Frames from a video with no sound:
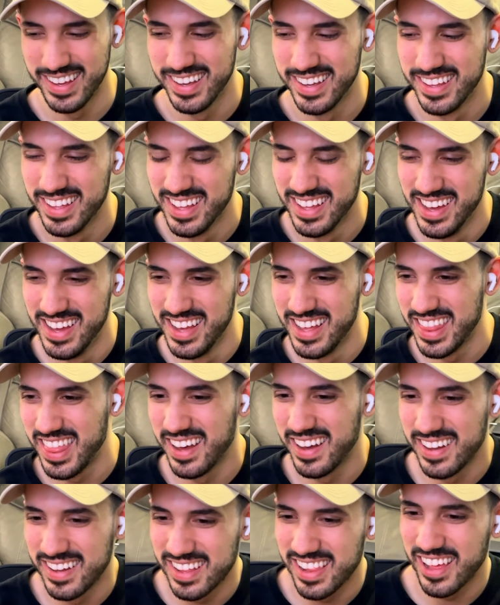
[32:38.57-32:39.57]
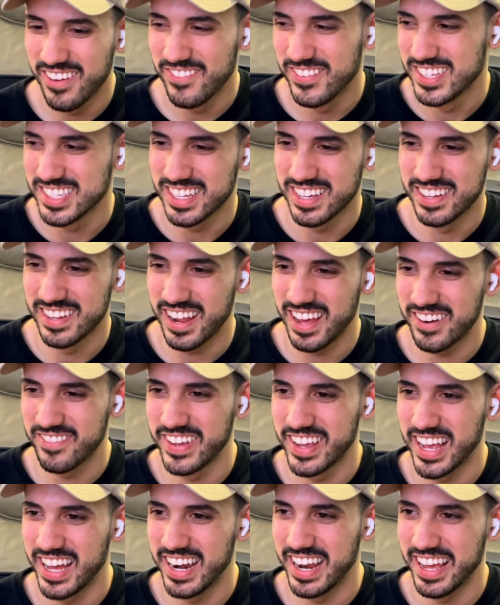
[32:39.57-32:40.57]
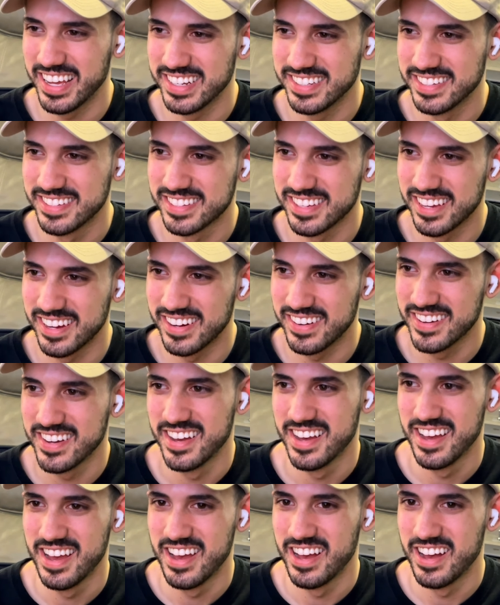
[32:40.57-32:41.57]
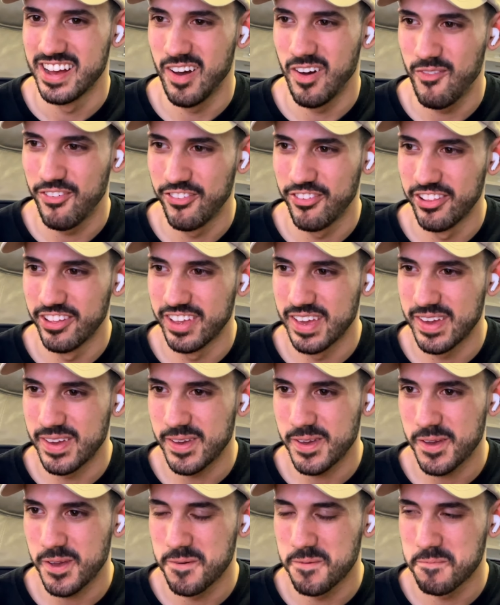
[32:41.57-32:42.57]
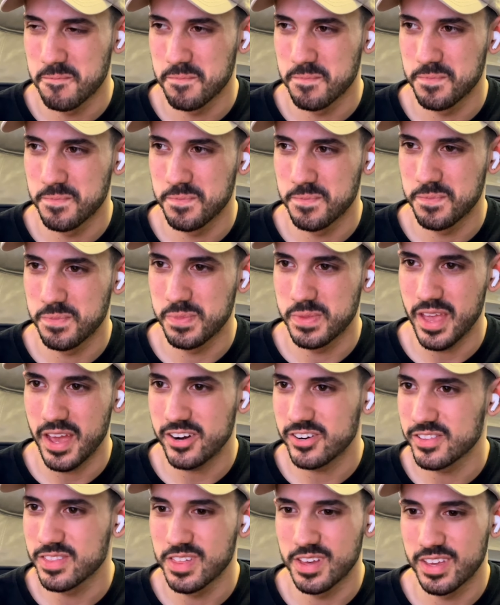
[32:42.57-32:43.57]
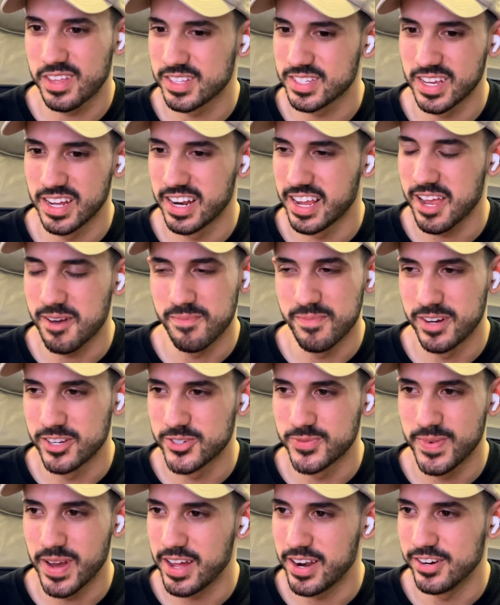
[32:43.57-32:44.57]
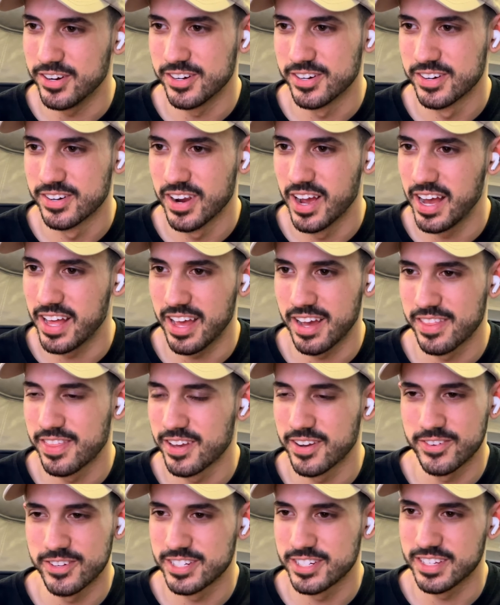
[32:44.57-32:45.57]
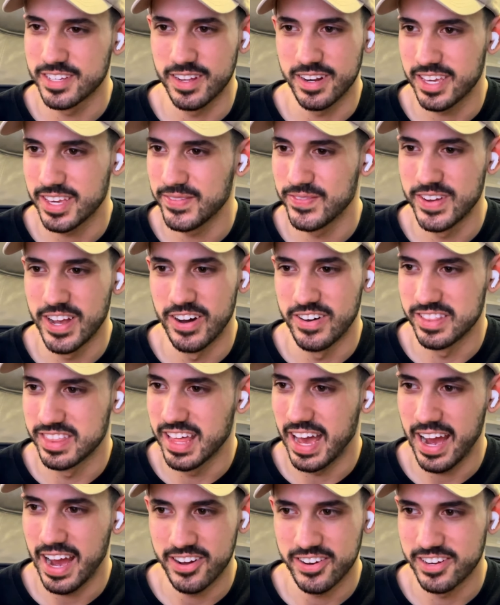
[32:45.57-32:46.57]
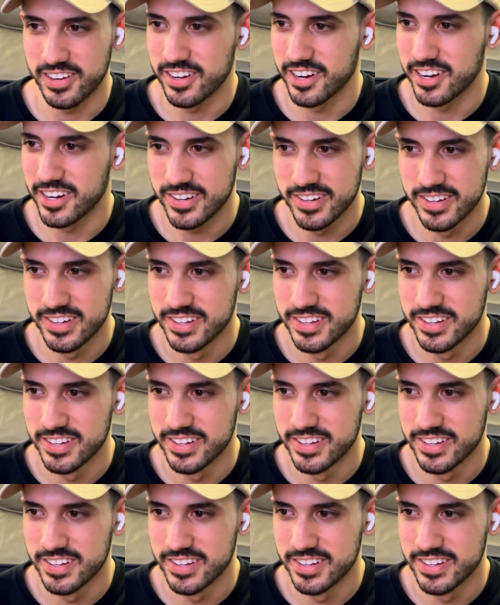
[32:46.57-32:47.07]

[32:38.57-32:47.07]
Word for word: The whole episode had me on edge, so hopefully I don't think it's going to get much better. I think we're just going to keep going down, you know?